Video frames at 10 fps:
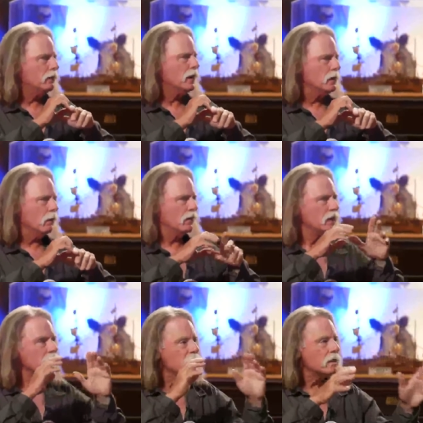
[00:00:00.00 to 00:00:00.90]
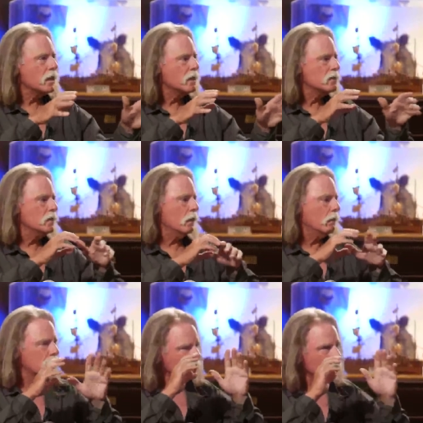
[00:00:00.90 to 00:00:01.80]
And then, you know, the evening then, you
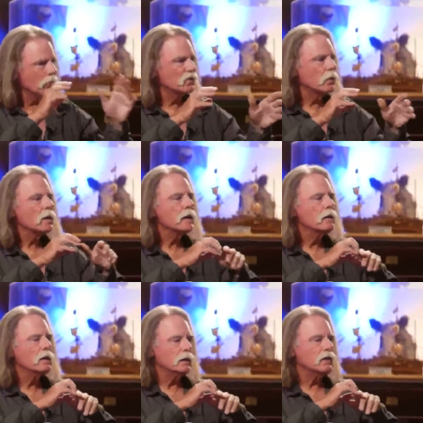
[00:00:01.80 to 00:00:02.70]
know, it was really a good evening,